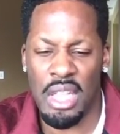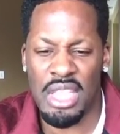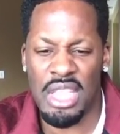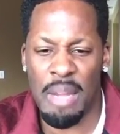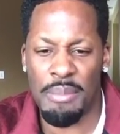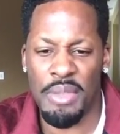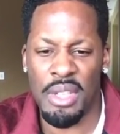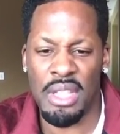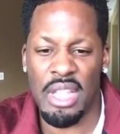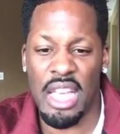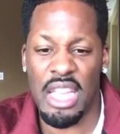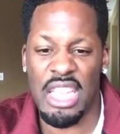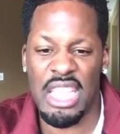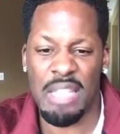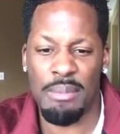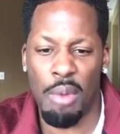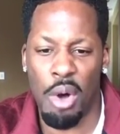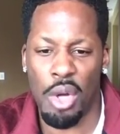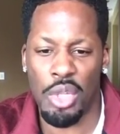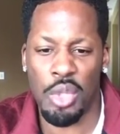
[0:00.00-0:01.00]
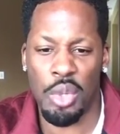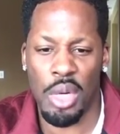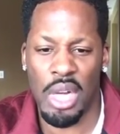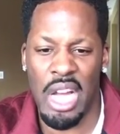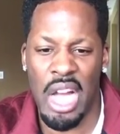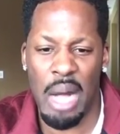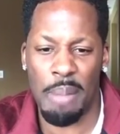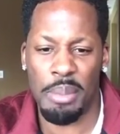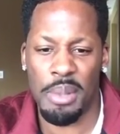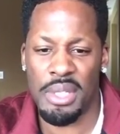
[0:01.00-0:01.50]
something that is small to
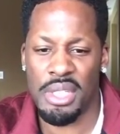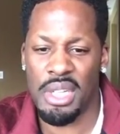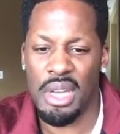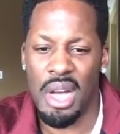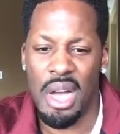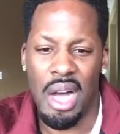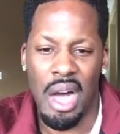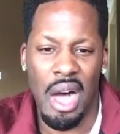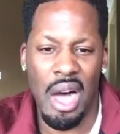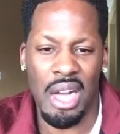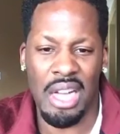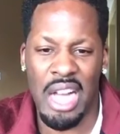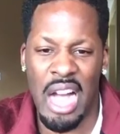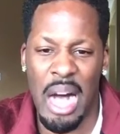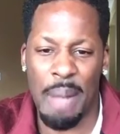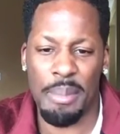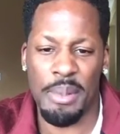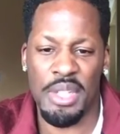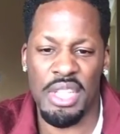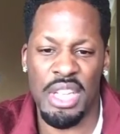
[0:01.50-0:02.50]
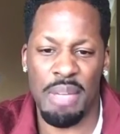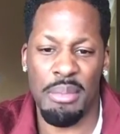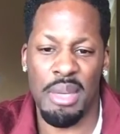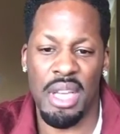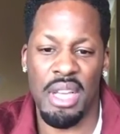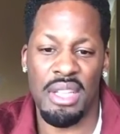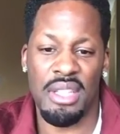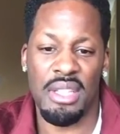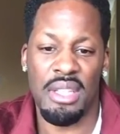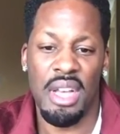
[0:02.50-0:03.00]
accomplish it,
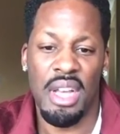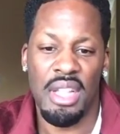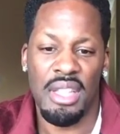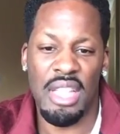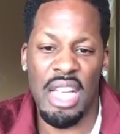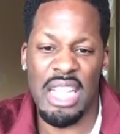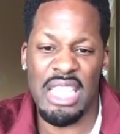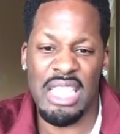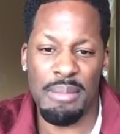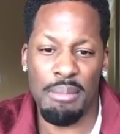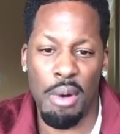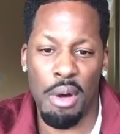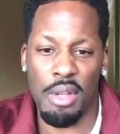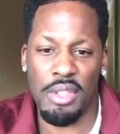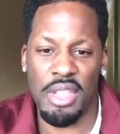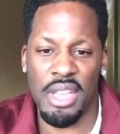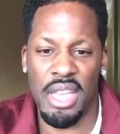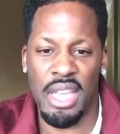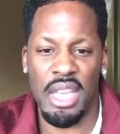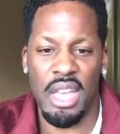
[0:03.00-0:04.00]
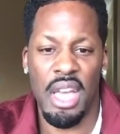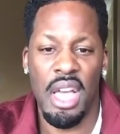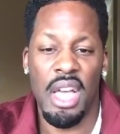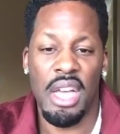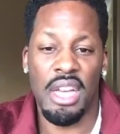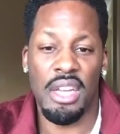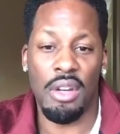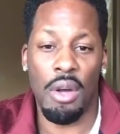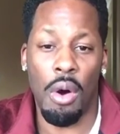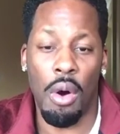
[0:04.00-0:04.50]
because that small thing
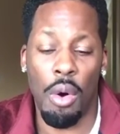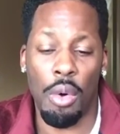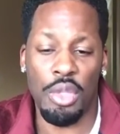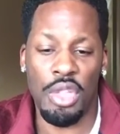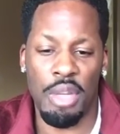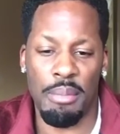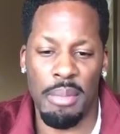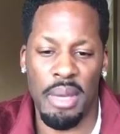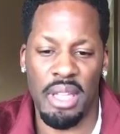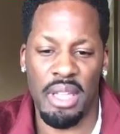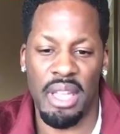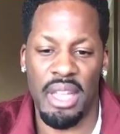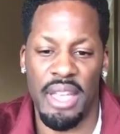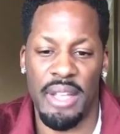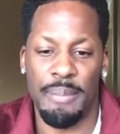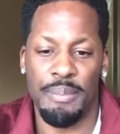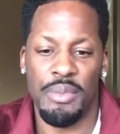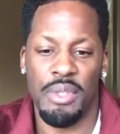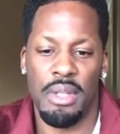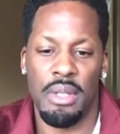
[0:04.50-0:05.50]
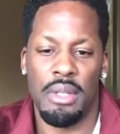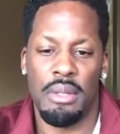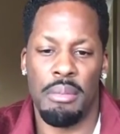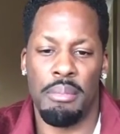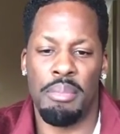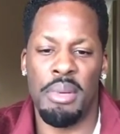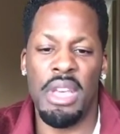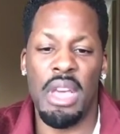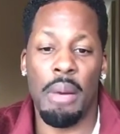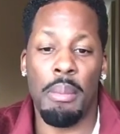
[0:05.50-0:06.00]
could ultimately
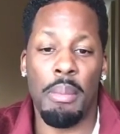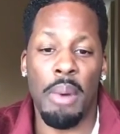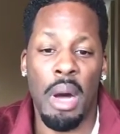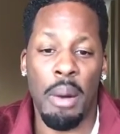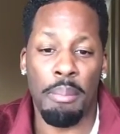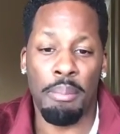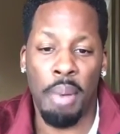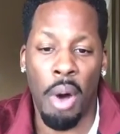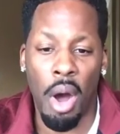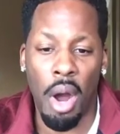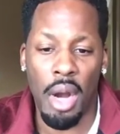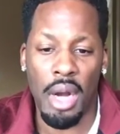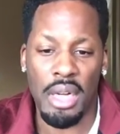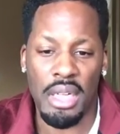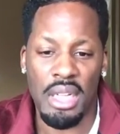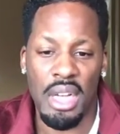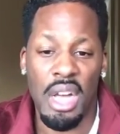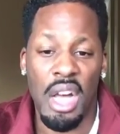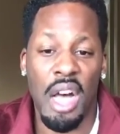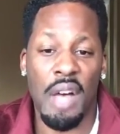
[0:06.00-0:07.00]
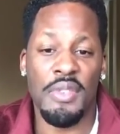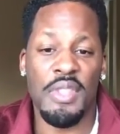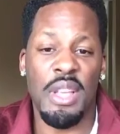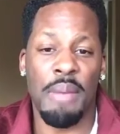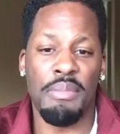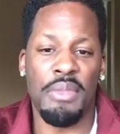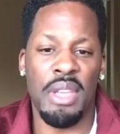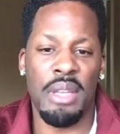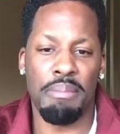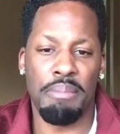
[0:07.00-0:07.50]
be a part of
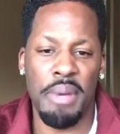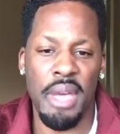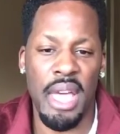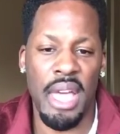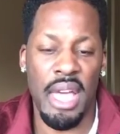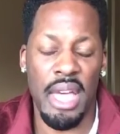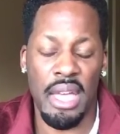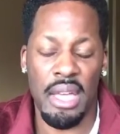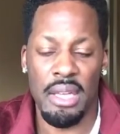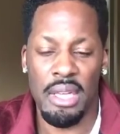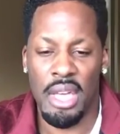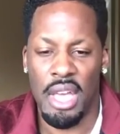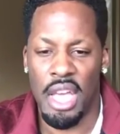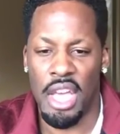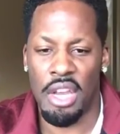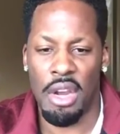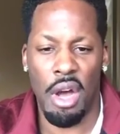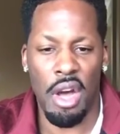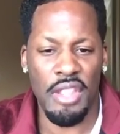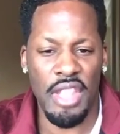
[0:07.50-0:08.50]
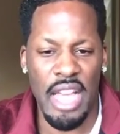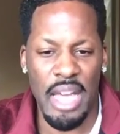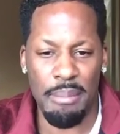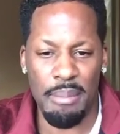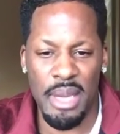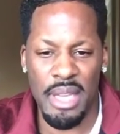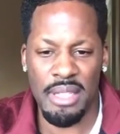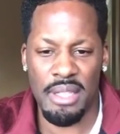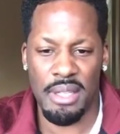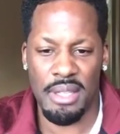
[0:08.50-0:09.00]
something big. And all that
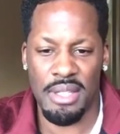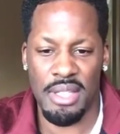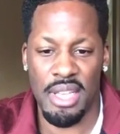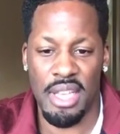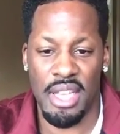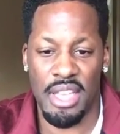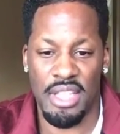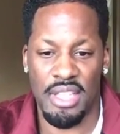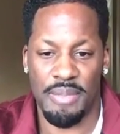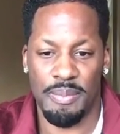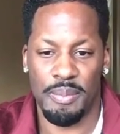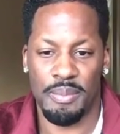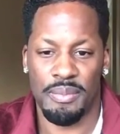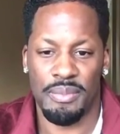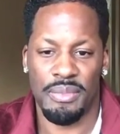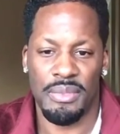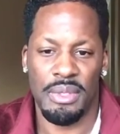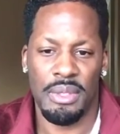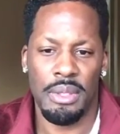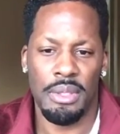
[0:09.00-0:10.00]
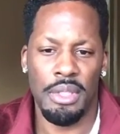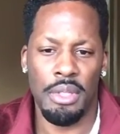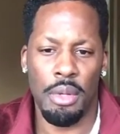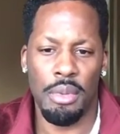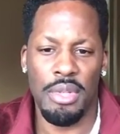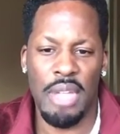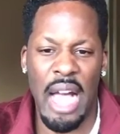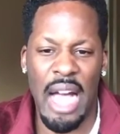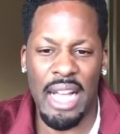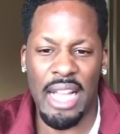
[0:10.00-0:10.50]
means is this.
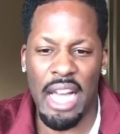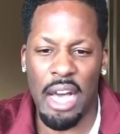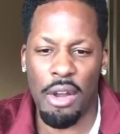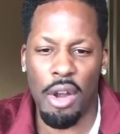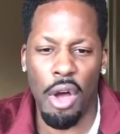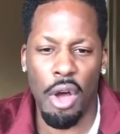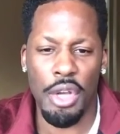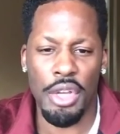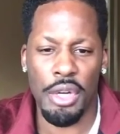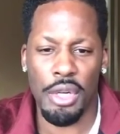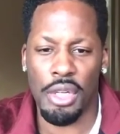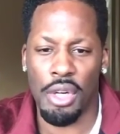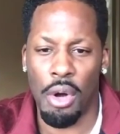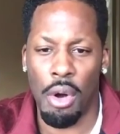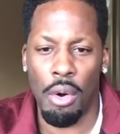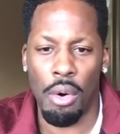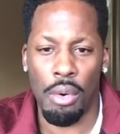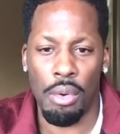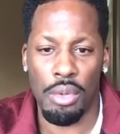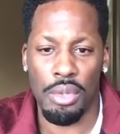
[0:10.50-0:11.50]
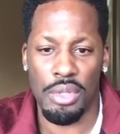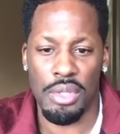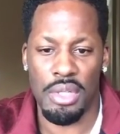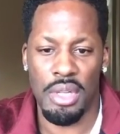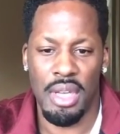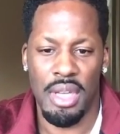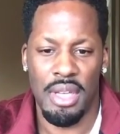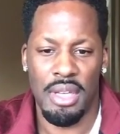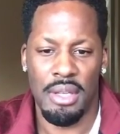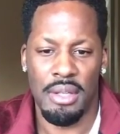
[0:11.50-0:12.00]
Knock out all your goals.